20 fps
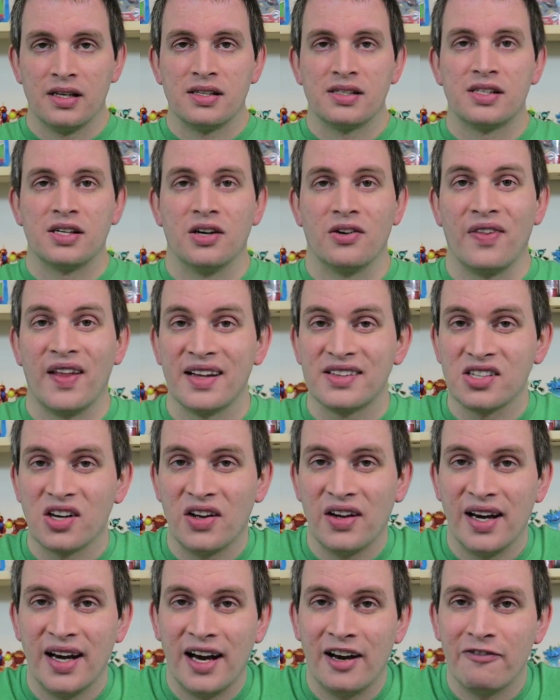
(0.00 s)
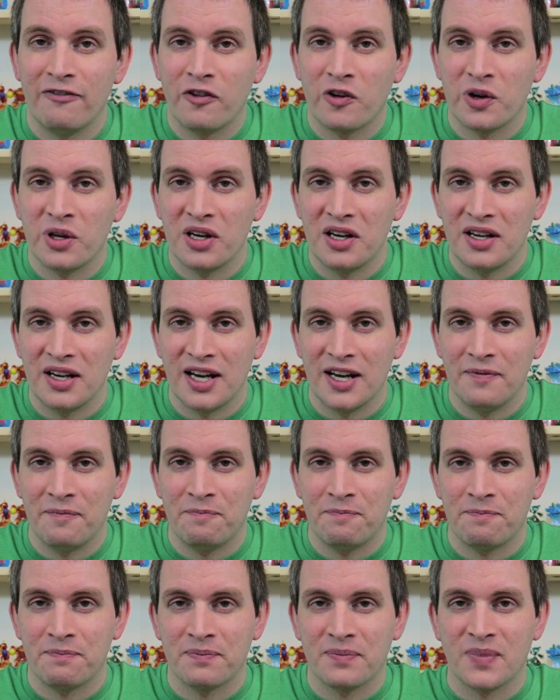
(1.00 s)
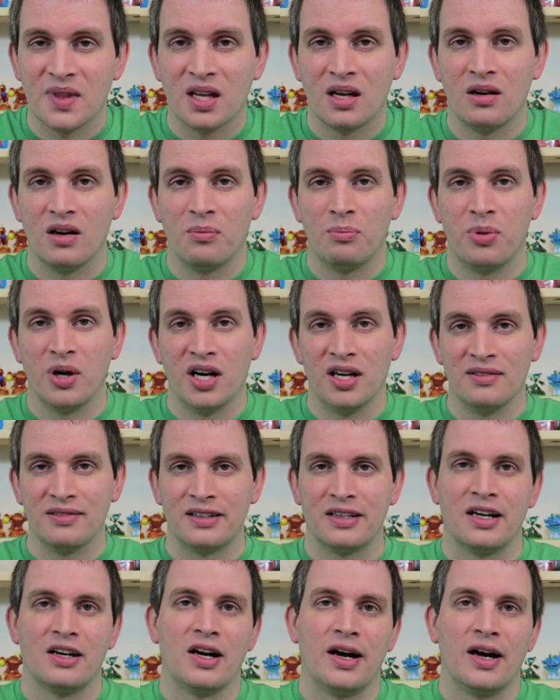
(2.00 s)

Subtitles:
So that's all I have for you today, but